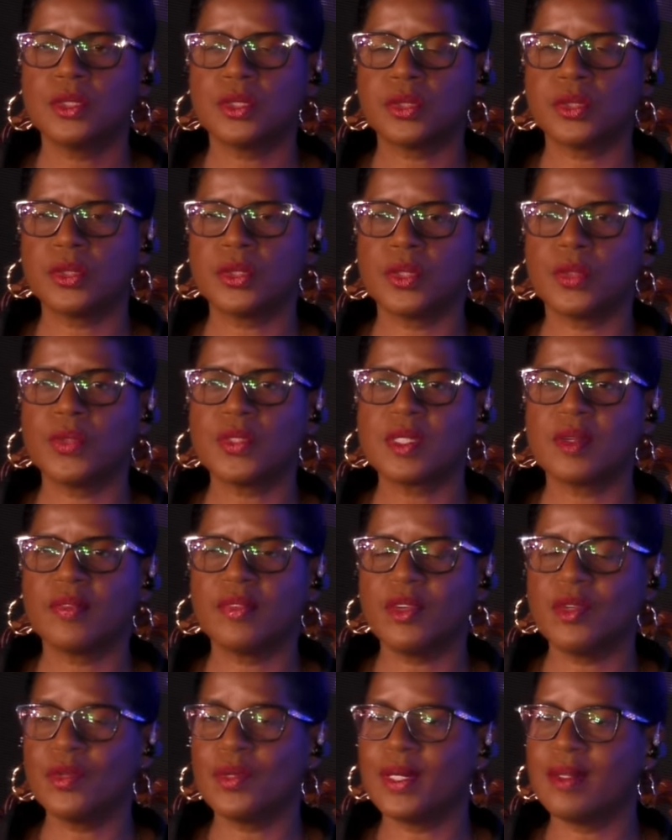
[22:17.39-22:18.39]
To those of
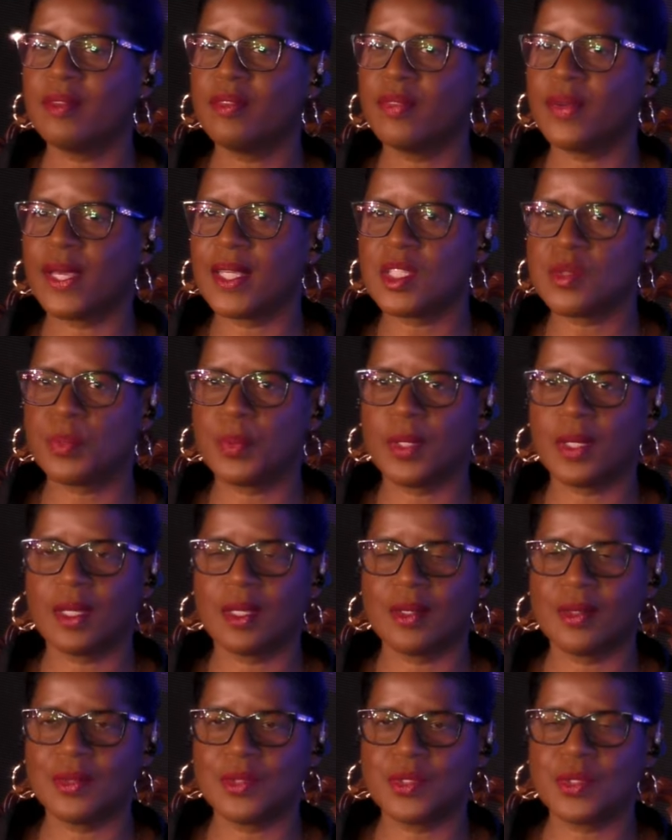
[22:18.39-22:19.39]
you on Facebook,
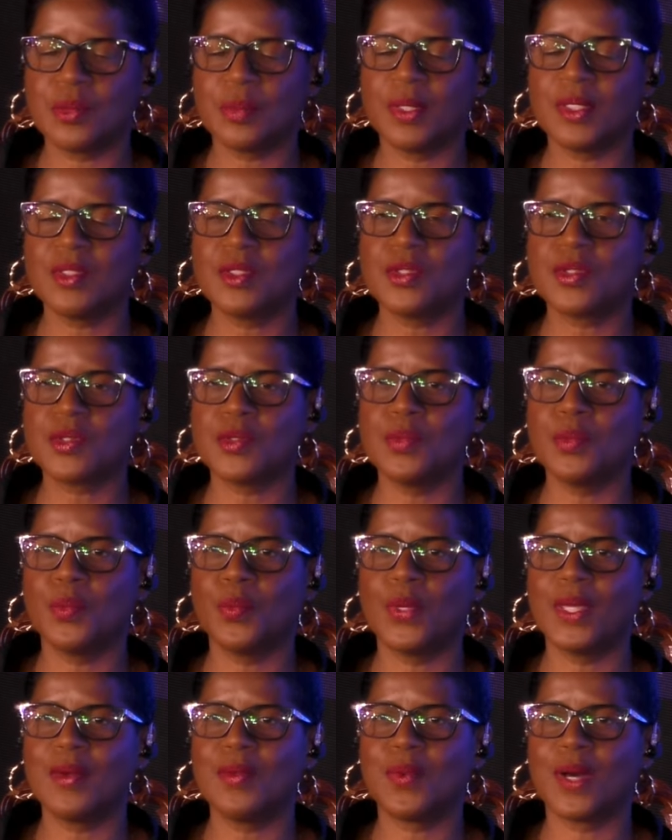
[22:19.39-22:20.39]
YouTube, and Zoom,
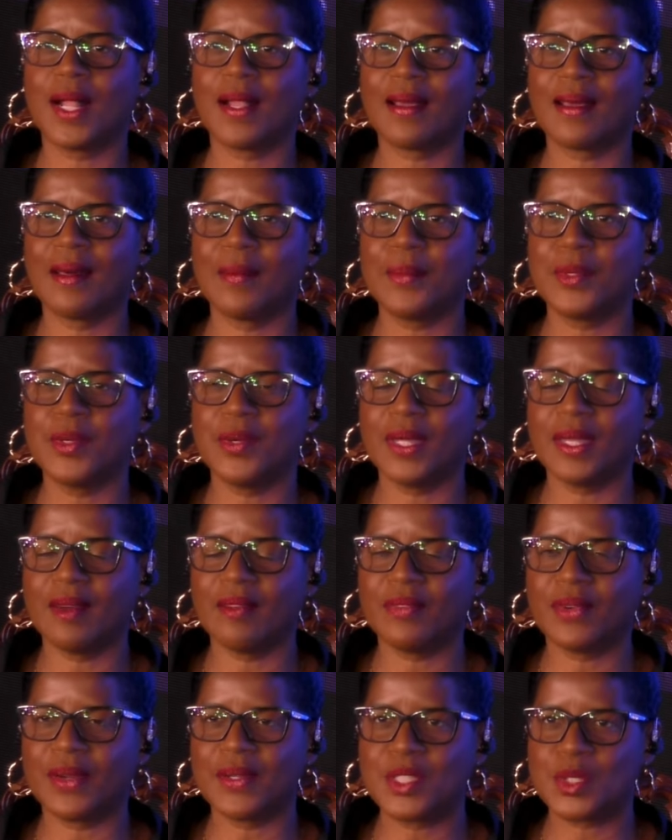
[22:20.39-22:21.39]
we welcome you in a
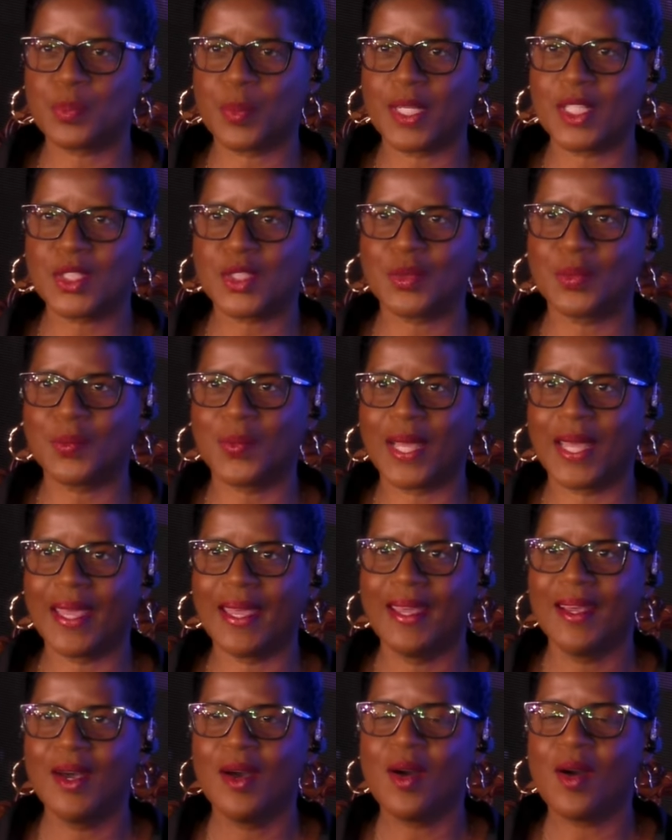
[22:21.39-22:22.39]
very special way.
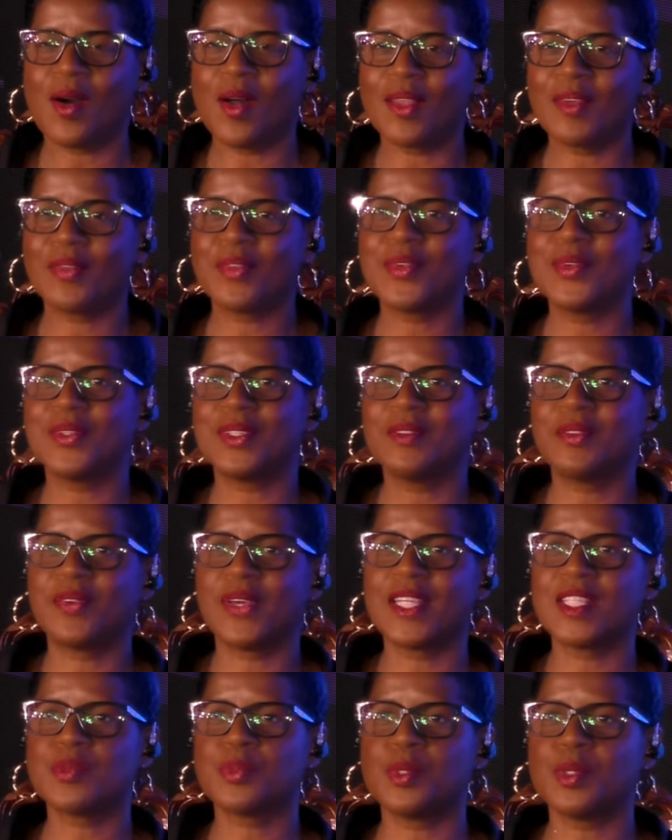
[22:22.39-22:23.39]
All of you on
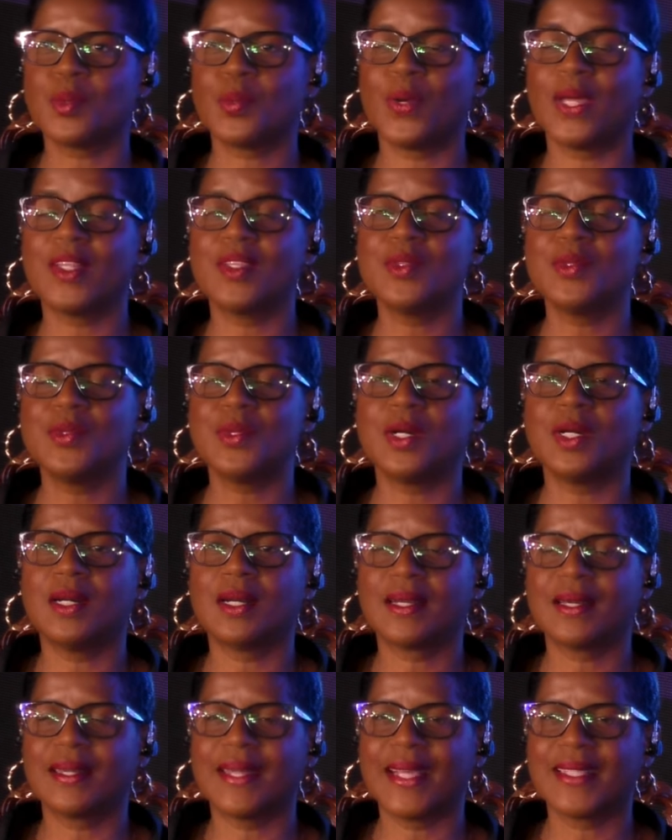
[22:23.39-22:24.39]
Facebook, when you are
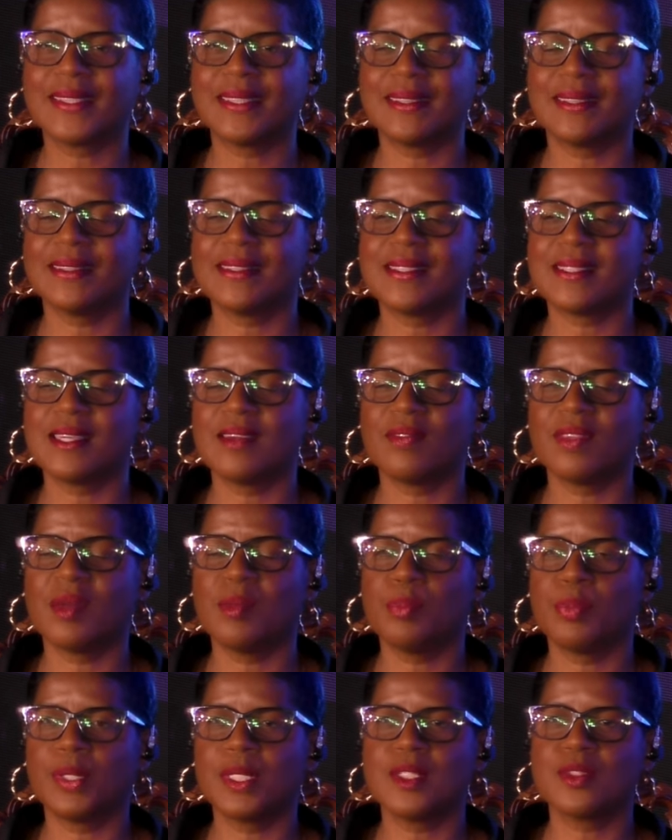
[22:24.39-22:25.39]
connecting this evening,
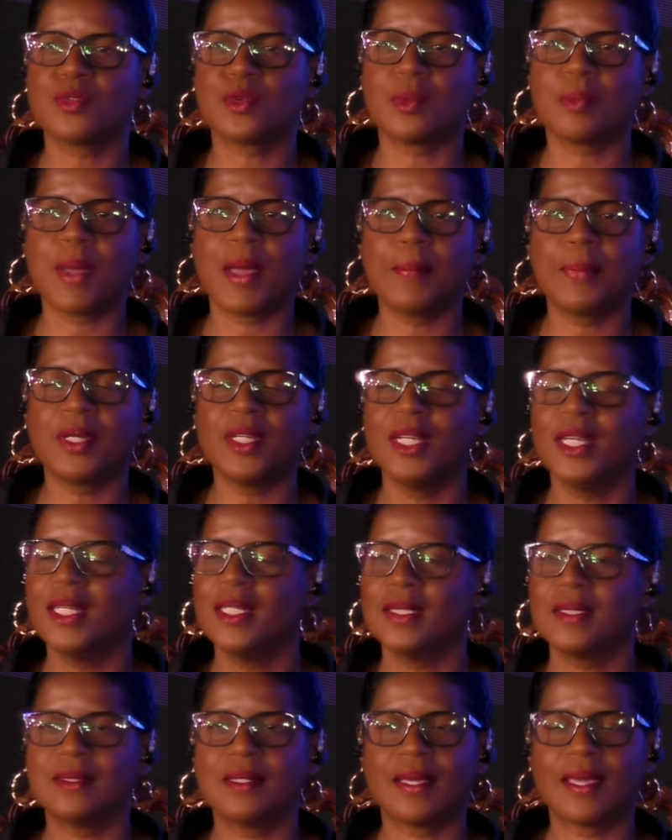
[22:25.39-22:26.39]
please remember
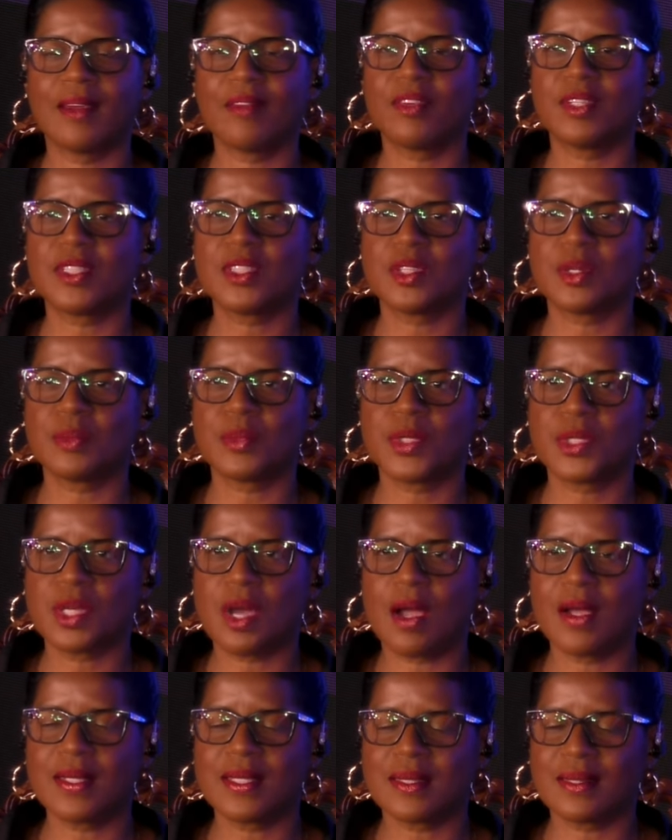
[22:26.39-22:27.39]
to give us some
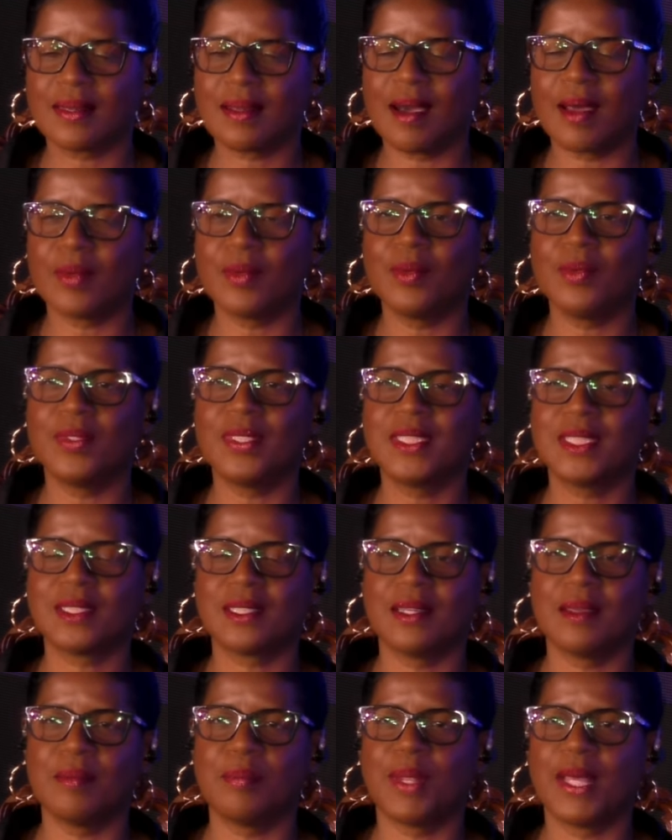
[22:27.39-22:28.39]
stars, and God will
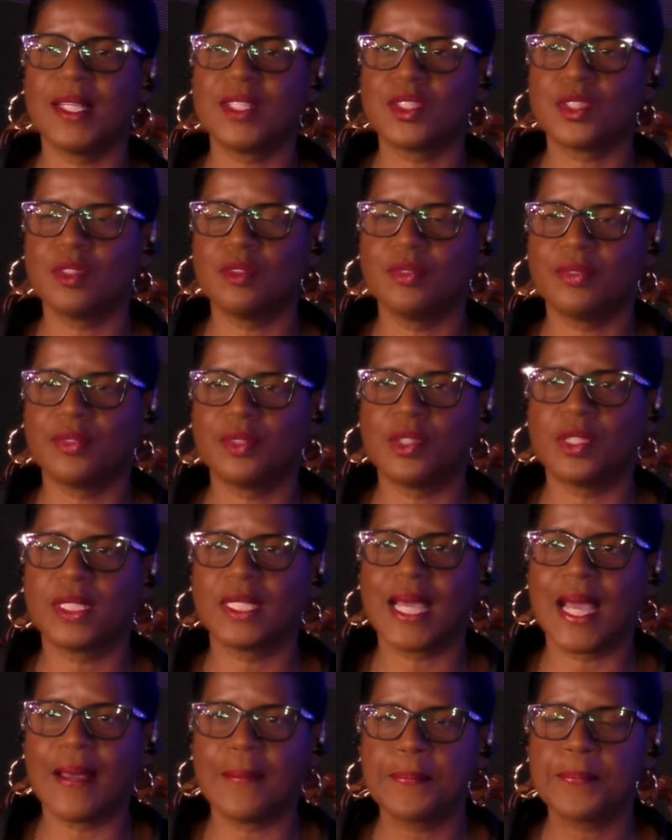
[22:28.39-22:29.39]
richly bless you for
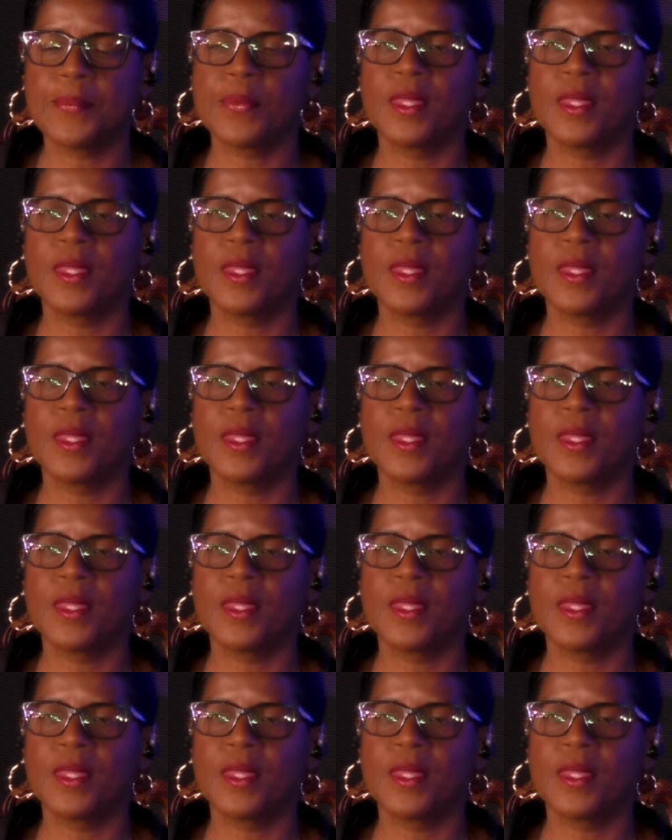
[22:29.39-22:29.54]
that.